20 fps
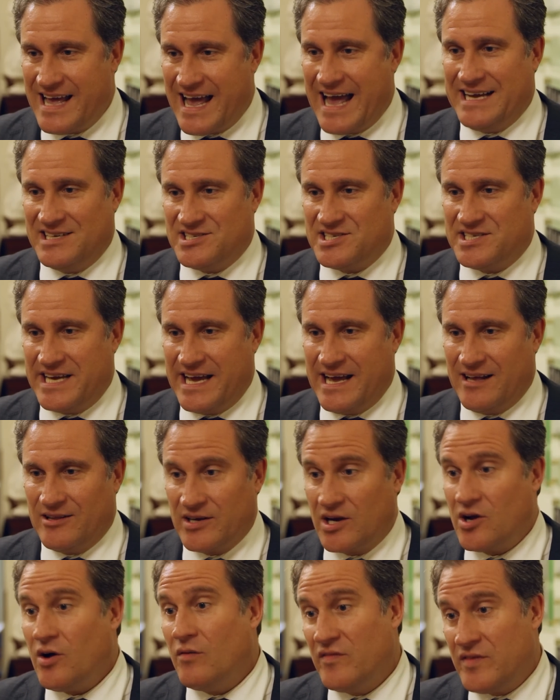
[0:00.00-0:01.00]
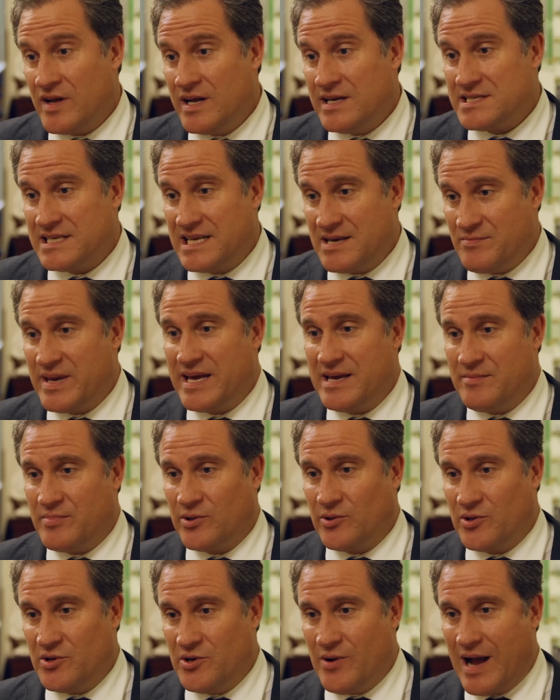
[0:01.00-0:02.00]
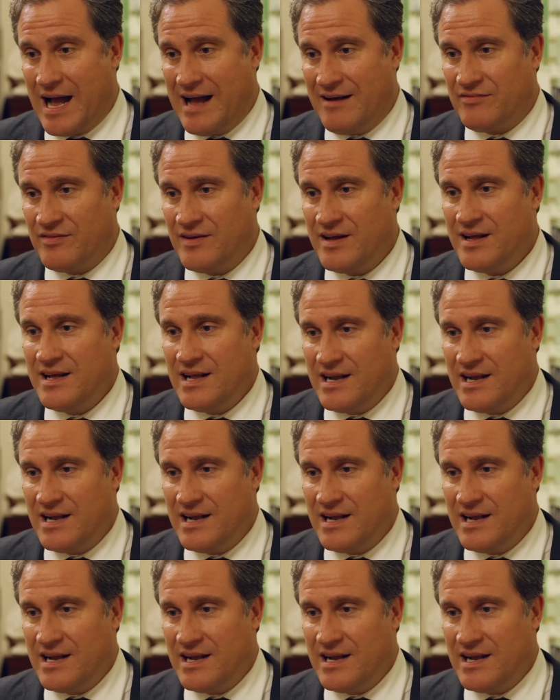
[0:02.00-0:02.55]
HDL, and conversely, people who have